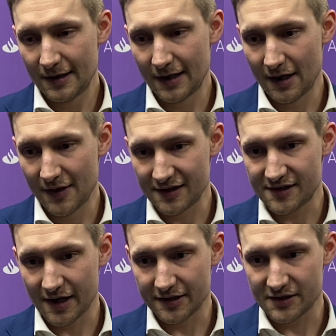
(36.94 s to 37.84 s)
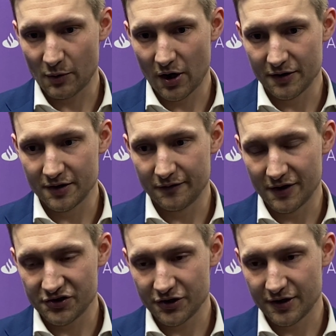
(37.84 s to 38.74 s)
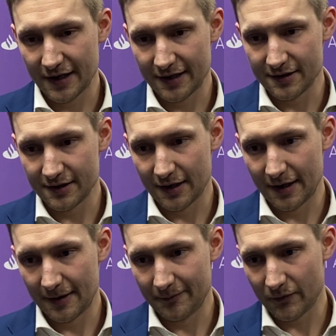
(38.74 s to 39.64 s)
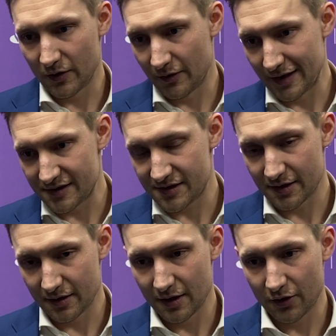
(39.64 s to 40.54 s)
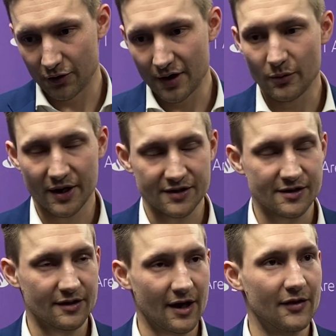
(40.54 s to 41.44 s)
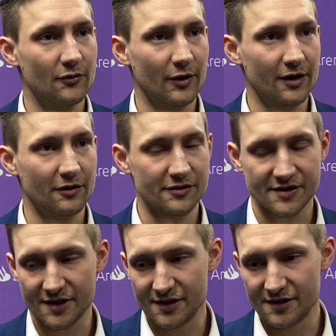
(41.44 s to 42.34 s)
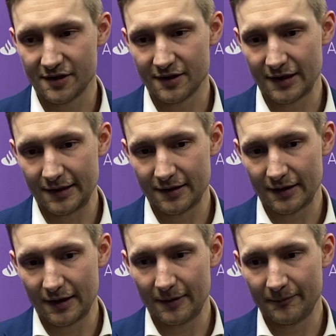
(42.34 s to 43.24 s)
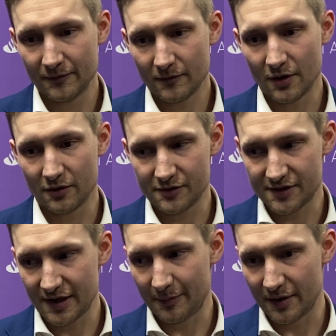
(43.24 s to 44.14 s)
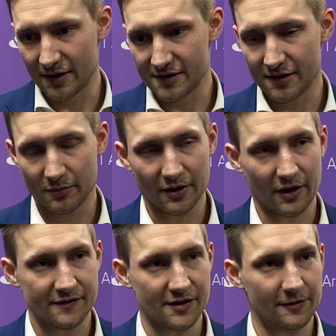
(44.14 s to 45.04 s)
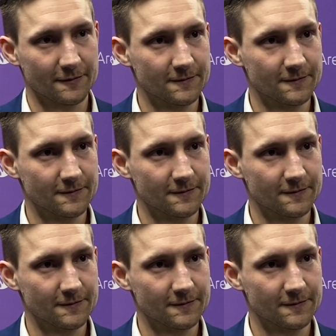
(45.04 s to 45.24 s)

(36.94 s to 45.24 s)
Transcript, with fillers: uh, that second spot in the division, and um, you know that's a, a, great way to end the regular season, and um, you know stepping into the playoffs here.